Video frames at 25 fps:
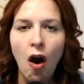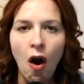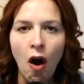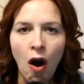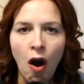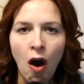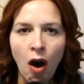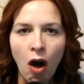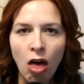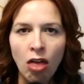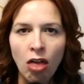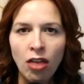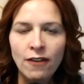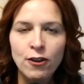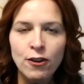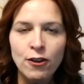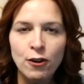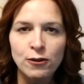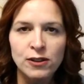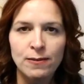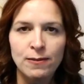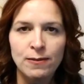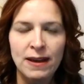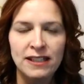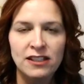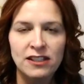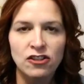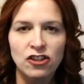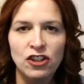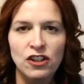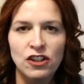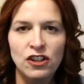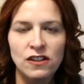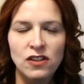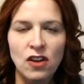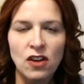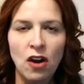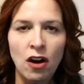All of those
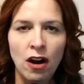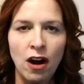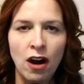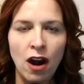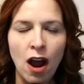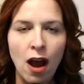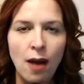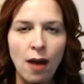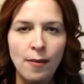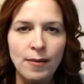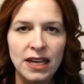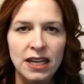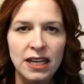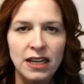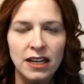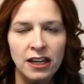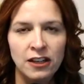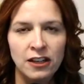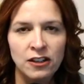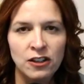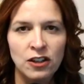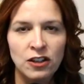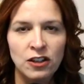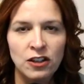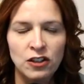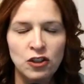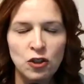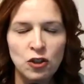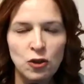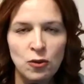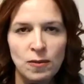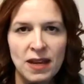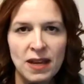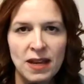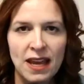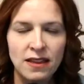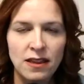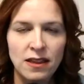messages are coming in to
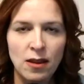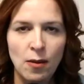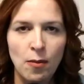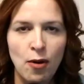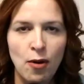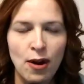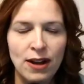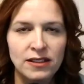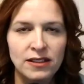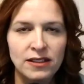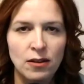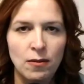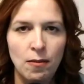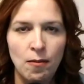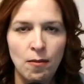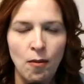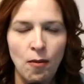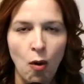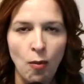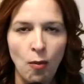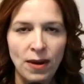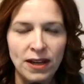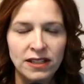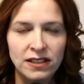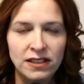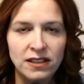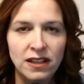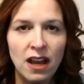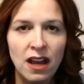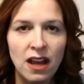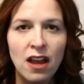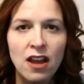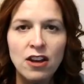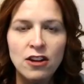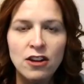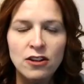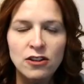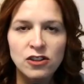me at the present moment.
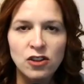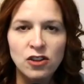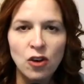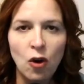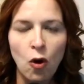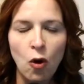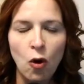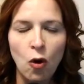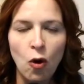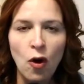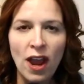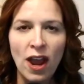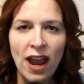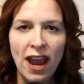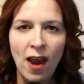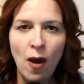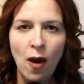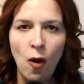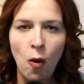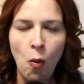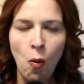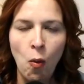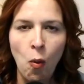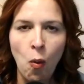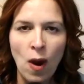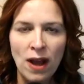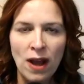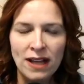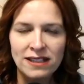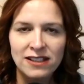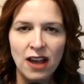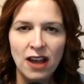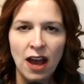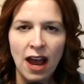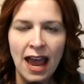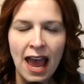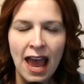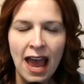So
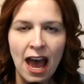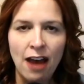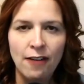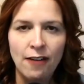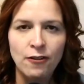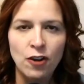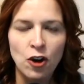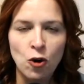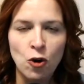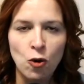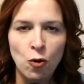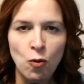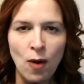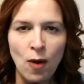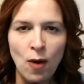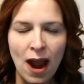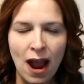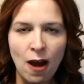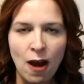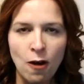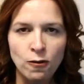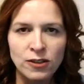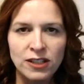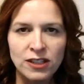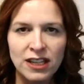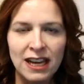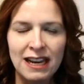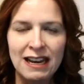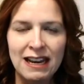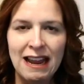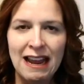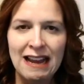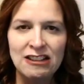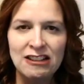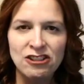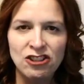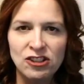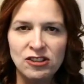once I have grounded,
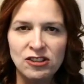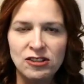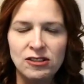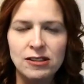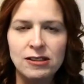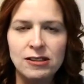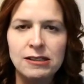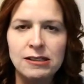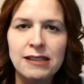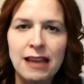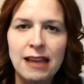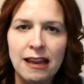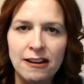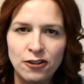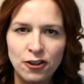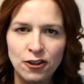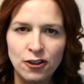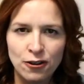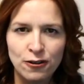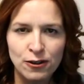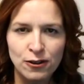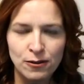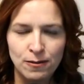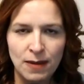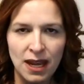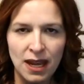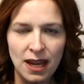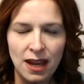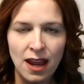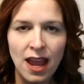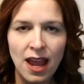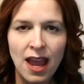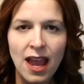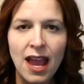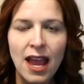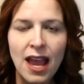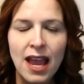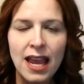it just centers me
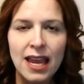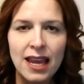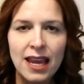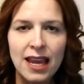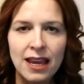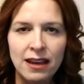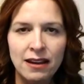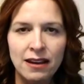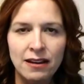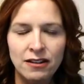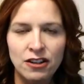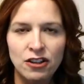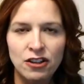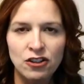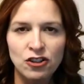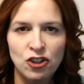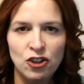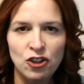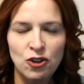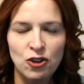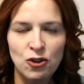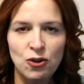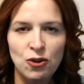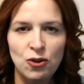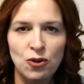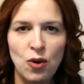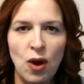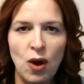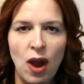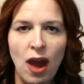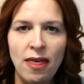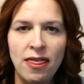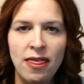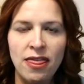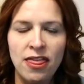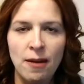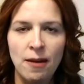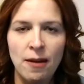into
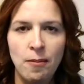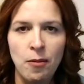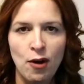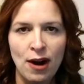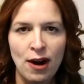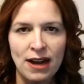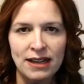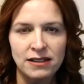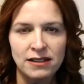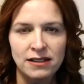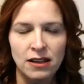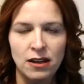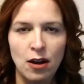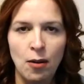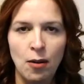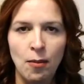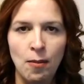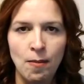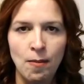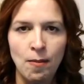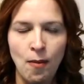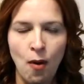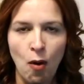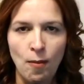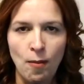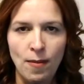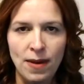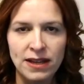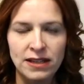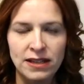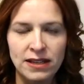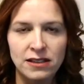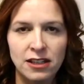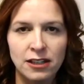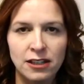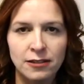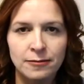the present moment.